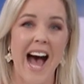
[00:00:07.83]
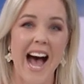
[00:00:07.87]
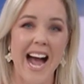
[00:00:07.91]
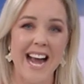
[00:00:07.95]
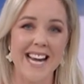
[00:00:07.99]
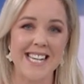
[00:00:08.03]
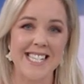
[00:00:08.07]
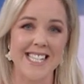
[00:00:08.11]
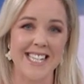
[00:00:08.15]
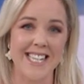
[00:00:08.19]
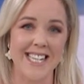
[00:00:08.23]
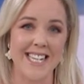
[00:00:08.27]

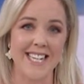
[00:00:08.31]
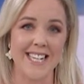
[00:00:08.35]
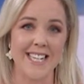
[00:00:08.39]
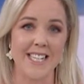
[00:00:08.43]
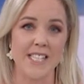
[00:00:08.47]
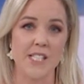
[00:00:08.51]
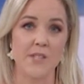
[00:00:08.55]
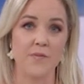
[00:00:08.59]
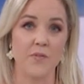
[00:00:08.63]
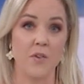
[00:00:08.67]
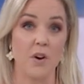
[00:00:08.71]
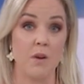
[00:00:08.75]
8
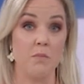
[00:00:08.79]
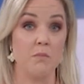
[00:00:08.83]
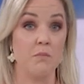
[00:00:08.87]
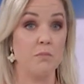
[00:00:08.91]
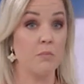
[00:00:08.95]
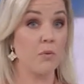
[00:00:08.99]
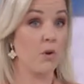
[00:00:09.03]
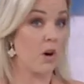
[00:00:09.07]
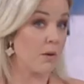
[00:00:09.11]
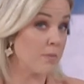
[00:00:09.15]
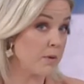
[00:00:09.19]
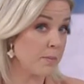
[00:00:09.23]
years from
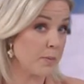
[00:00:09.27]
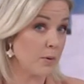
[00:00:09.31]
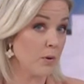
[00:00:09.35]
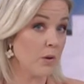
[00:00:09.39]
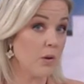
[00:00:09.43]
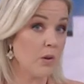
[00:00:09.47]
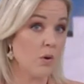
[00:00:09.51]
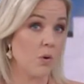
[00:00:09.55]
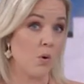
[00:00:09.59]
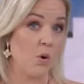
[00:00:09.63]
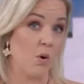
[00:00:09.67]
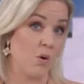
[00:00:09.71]

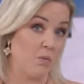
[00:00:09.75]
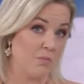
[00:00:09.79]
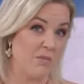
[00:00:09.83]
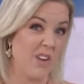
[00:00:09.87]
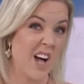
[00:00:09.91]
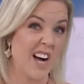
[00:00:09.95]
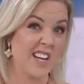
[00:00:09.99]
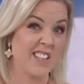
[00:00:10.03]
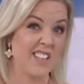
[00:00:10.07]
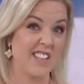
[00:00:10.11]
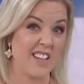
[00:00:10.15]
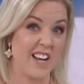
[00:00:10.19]
probable or
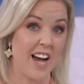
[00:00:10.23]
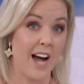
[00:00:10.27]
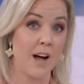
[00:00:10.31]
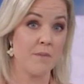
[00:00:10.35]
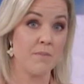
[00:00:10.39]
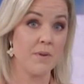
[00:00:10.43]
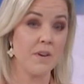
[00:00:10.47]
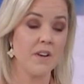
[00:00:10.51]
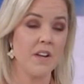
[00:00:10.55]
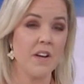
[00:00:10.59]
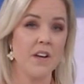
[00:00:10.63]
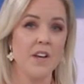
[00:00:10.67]
likely to
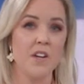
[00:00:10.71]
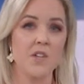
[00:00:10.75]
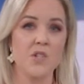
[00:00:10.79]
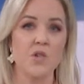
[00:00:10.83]
happen